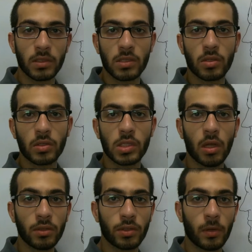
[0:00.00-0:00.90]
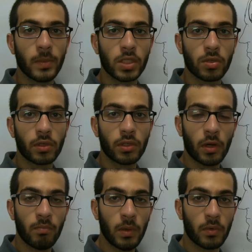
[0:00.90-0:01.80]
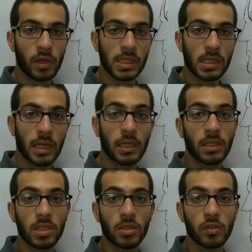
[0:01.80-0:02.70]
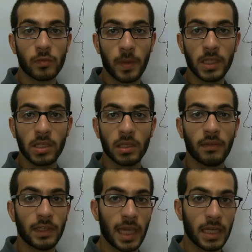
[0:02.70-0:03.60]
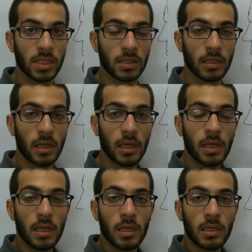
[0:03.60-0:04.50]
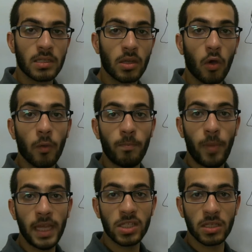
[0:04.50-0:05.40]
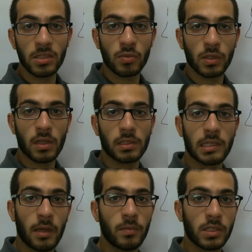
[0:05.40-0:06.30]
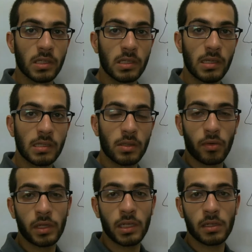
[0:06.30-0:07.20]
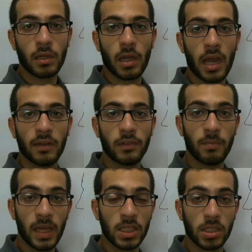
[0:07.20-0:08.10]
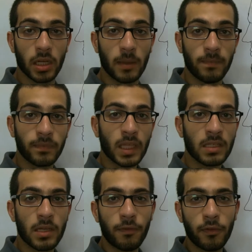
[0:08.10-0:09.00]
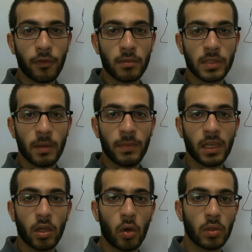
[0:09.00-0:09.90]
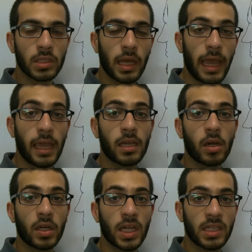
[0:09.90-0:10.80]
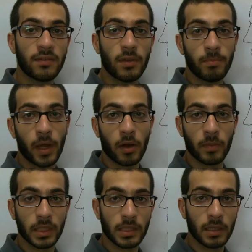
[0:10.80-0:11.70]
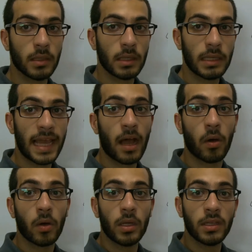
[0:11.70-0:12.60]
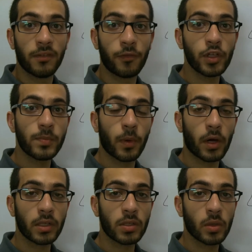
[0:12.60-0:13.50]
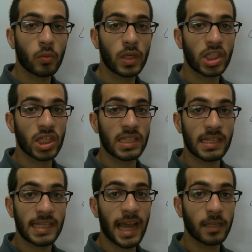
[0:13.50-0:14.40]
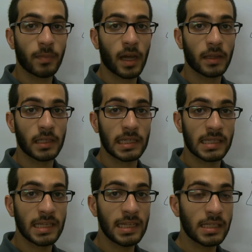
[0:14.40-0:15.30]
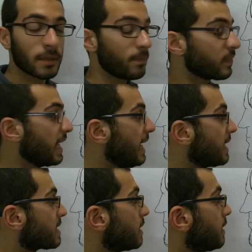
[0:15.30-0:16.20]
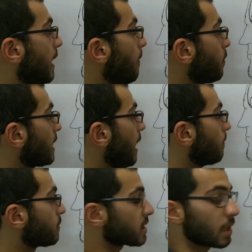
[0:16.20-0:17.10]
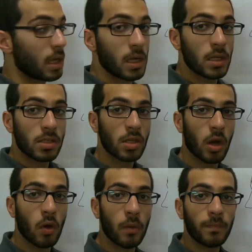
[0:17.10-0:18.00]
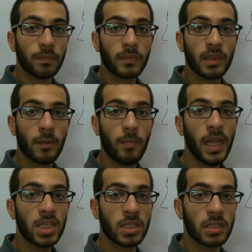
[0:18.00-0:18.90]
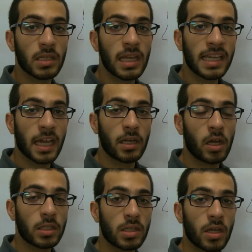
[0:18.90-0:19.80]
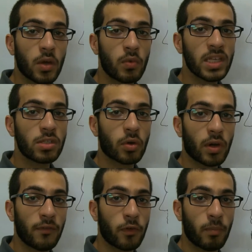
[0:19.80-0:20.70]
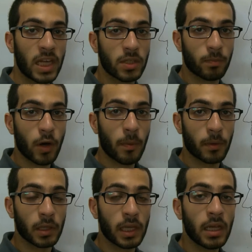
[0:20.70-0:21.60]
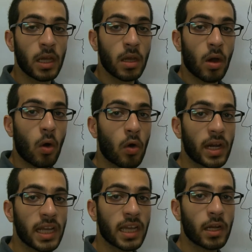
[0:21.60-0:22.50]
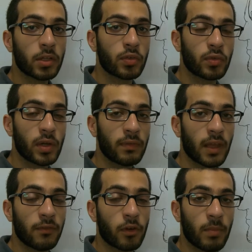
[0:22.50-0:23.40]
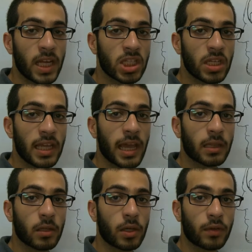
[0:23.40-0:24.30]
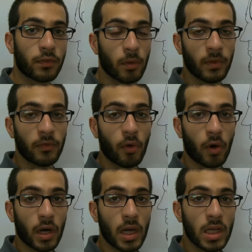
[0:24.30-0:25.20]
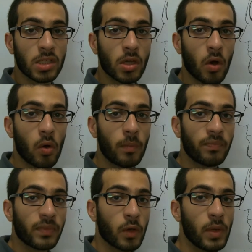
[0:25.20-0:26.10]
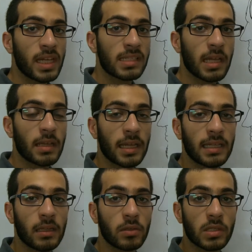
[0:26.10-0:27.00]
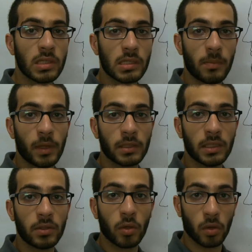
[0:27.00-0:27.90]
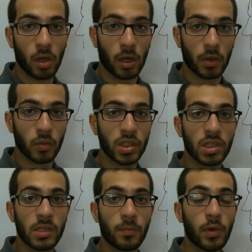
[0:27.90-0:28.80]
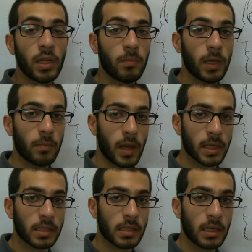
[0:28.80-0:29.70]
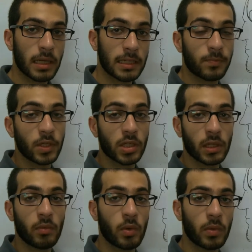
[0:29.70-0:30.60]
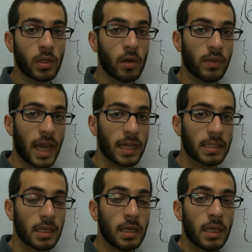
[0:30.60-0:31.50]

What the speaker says: it stores long-term and short-term memories in addition to spatial navigation. So patients with Alzheimer's disease or any other kind of dementia suffer from something called a cognitive impairment. Now, the first part which is attacked by the disease is the hippocampus. So the patient cannot restore information properly, or he cannot retrieve the information he had learned from before. So we can say that he loses his ability to learn, which is a pretty big mess, especially when we know that